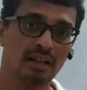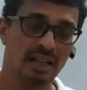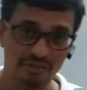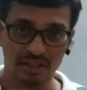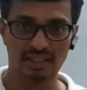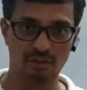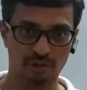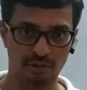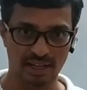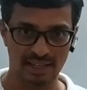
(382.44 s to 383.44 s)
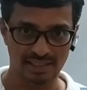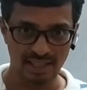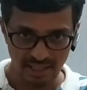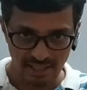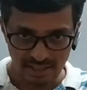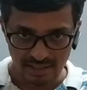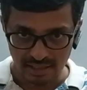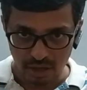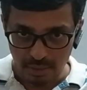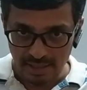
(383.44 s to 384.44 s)
Conversely, what we can see is
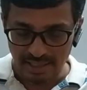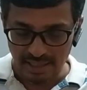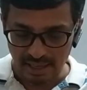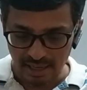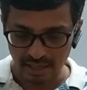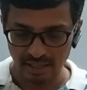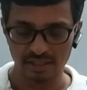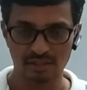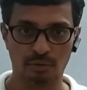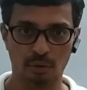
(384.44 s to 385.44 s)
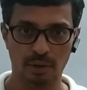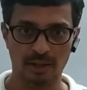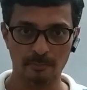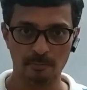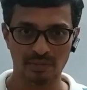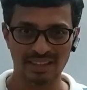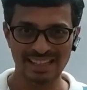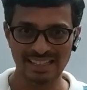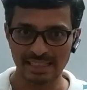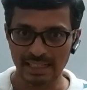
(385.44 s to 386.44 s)
now as the current is flowing,
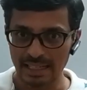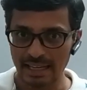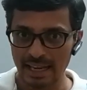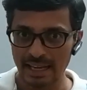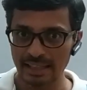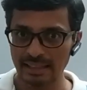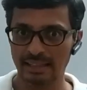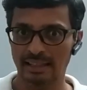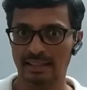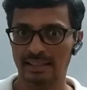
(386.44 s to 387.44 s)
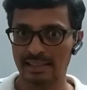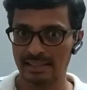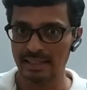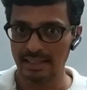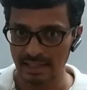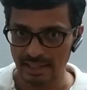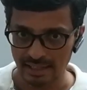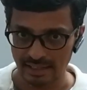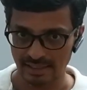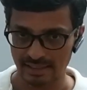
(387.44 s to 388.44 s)
is there any
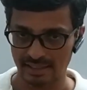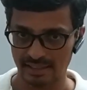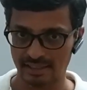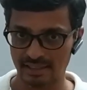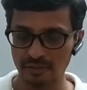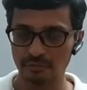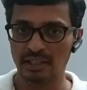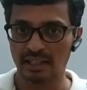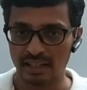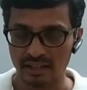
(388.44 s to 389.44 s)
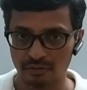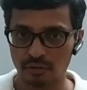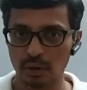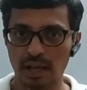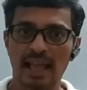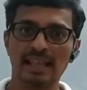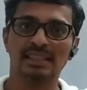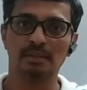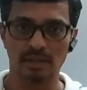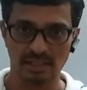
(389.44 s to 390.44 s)
resistance? If the current flow has
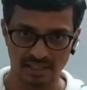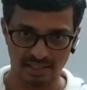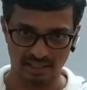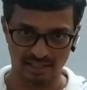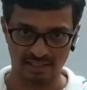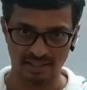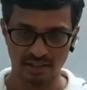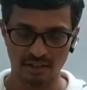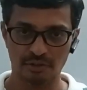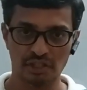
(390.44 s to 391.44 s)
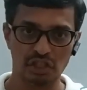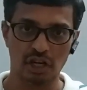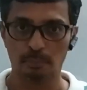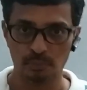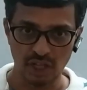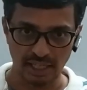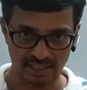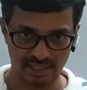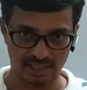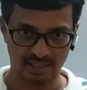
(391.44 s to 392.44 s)
some resistance which objects